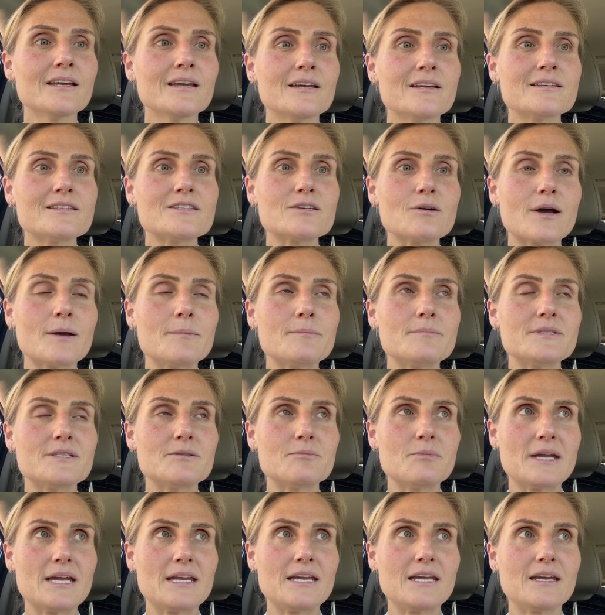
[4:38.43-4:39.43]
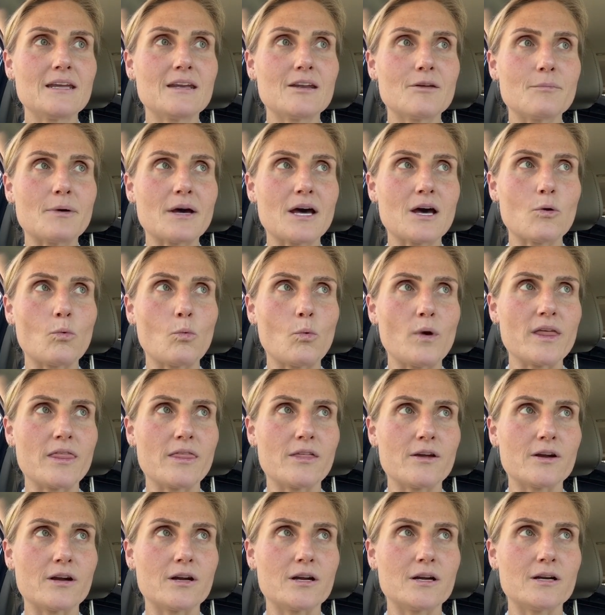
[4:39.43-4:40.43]
So I'm debating about
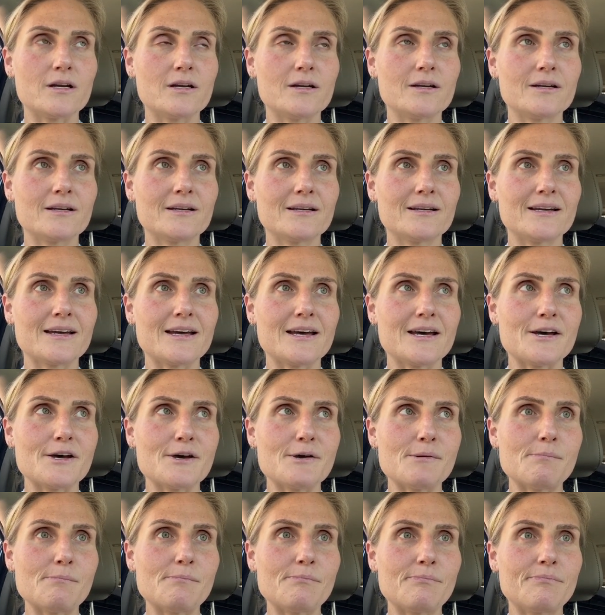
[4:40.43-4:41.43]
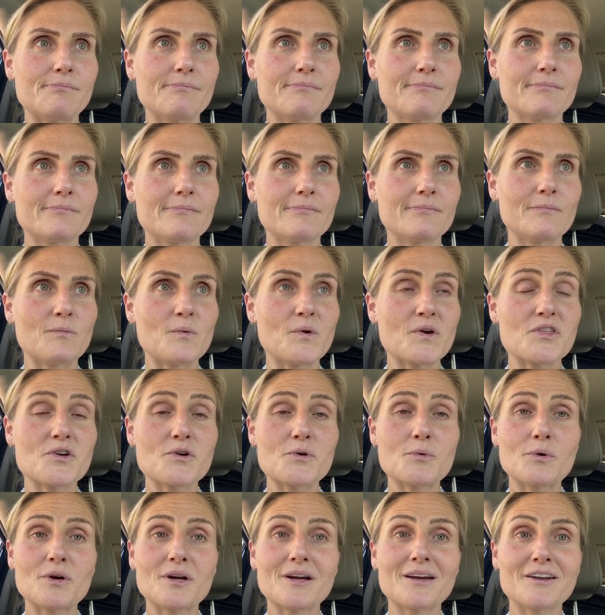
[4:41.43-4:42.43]
whether
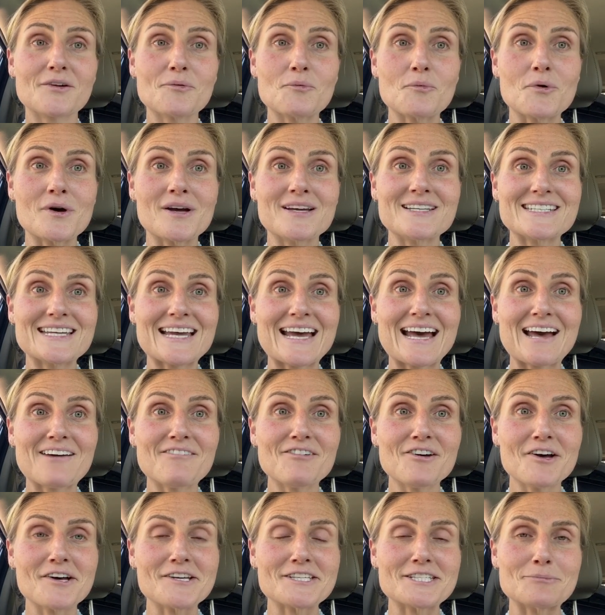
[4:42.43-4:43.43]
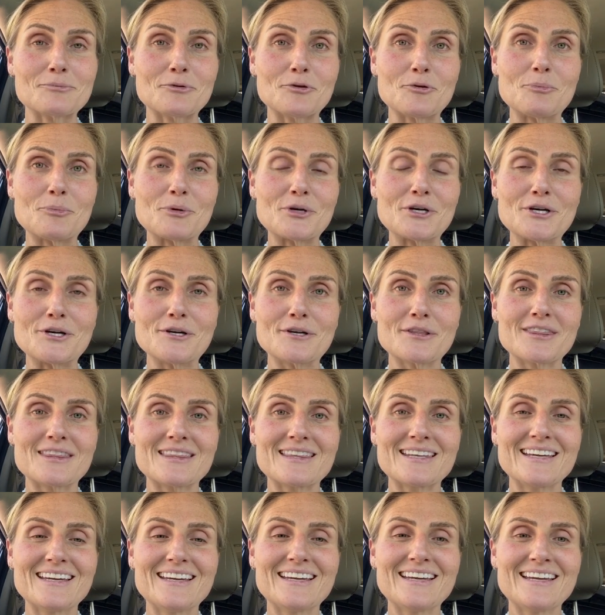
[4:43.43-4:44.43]
we're going to want to have a hospital
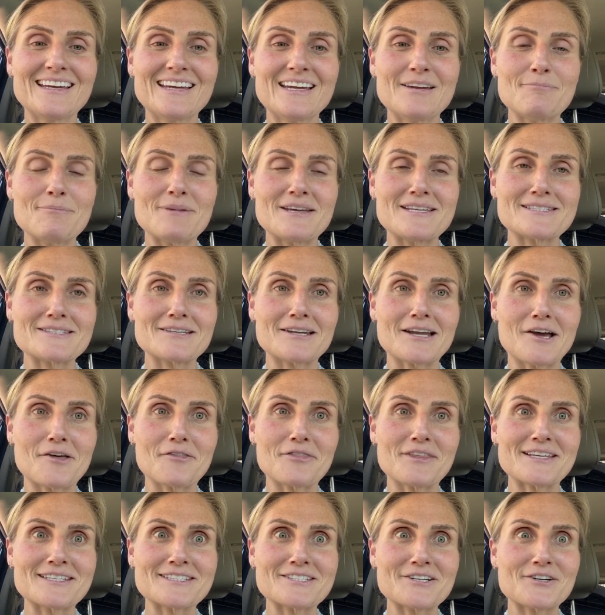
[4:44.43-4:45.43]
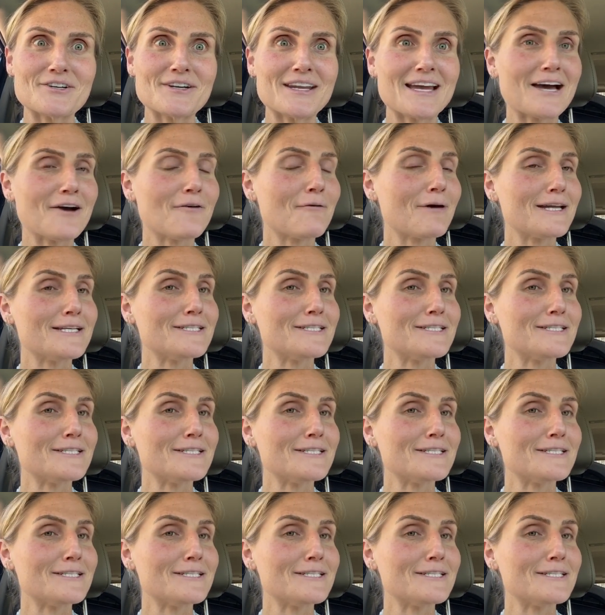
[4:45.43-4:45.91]
birth based on how things are now.